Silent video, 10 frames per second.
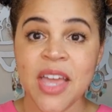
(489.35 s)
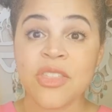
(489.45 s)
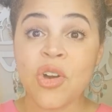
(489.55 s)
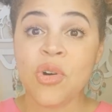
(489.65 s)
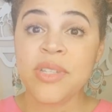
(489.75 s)

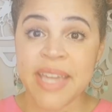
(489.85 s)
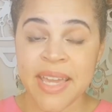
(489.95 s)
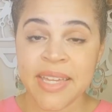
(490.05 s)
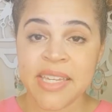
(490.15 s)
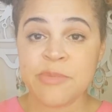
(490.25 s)
The gold
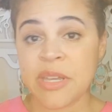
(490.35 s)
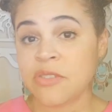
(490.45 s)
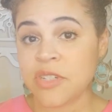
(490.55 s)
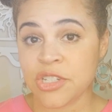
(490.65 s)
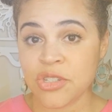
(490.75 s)
egg is
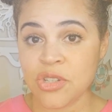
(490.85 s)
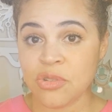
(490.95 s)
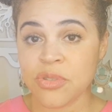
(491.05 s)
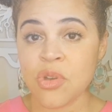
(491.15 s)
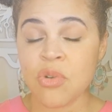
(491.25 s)
beneficial
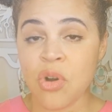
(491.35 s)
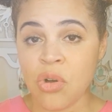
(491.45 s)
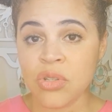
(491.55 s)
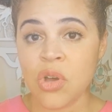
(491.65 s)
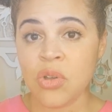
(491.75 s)
too. So
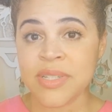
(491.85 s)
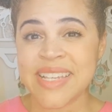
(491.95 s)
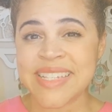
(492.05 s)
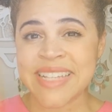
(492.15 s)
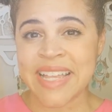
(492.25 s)
gold holds
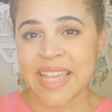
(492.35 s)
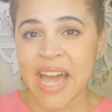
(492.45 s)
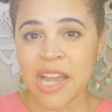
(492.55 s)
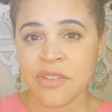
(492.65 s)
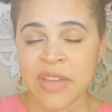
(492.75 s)
a slightly
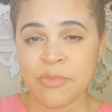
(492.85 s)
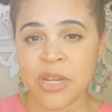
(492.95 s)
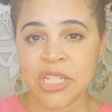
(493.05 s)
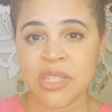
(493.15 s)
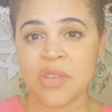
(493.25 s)
higher
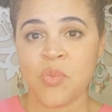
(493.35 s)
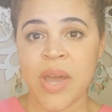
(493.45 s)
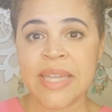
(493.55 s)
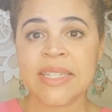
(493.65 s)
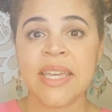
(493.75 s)
vibration than
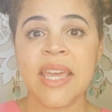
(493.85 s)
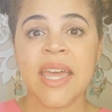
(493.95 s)
white.